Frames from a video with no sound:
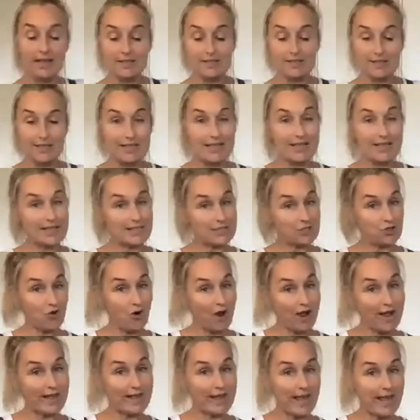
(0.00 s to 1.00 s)
So the
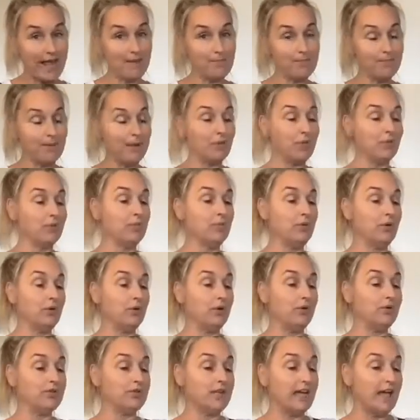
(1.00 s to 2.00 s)
tray can be
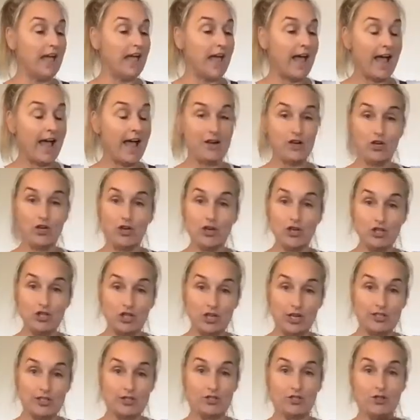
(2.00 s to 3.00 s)
removed and you can
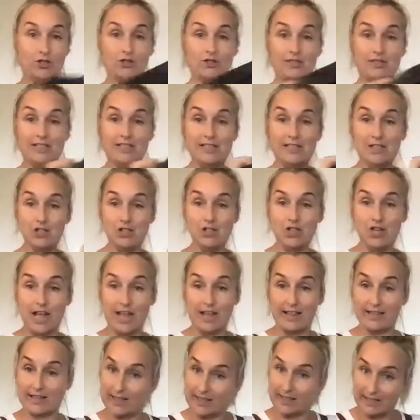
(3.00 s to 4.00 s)
just use the dish
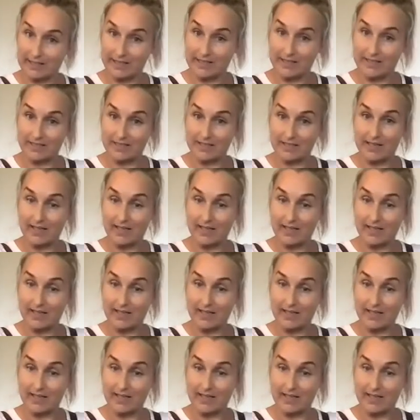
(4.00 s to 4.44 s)
and the lid,